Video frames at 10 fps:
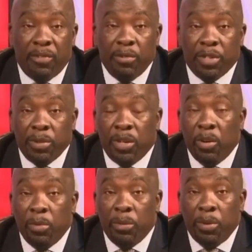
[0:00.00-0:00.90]
of course with
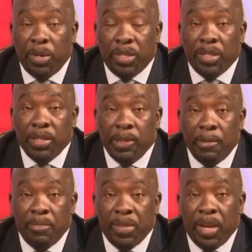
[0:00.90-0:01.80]
Global Ports
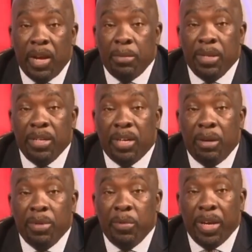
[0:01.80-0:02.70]
in the
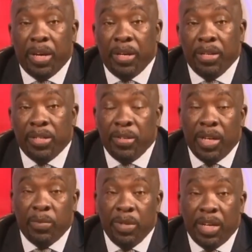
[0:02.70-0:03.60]
coming week so
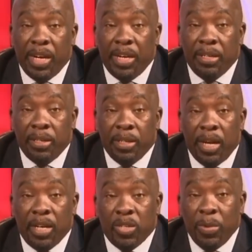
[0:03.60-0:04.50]
that we can
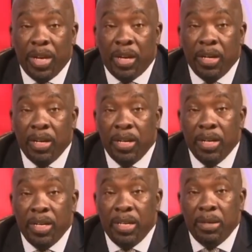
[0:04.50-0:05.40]
tweak
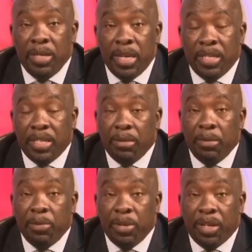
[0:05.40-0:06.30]
the necessary
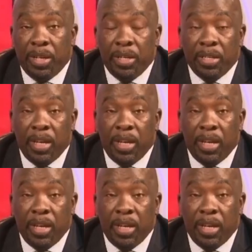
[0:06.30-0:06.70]
protocols.